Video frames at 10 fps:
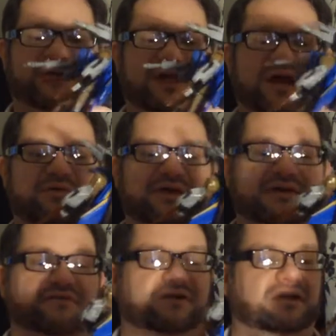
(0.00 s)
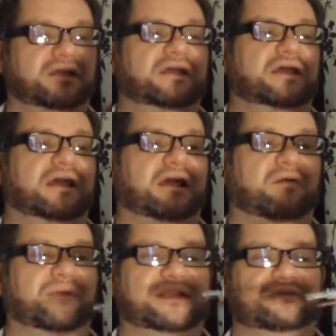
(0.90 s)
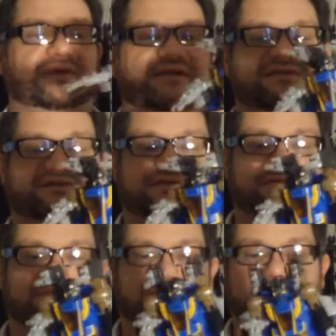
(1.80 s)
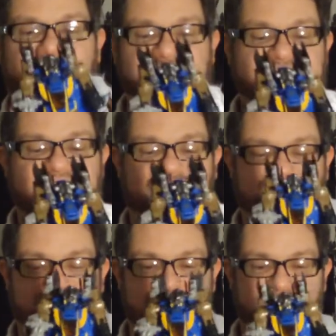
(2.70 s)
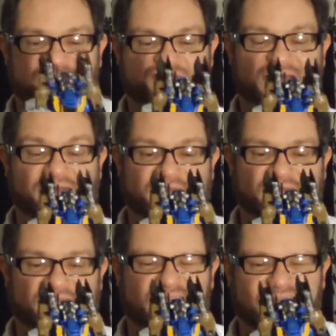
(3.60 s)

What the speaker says: a cloak even, when he's bringing death from above stealthily.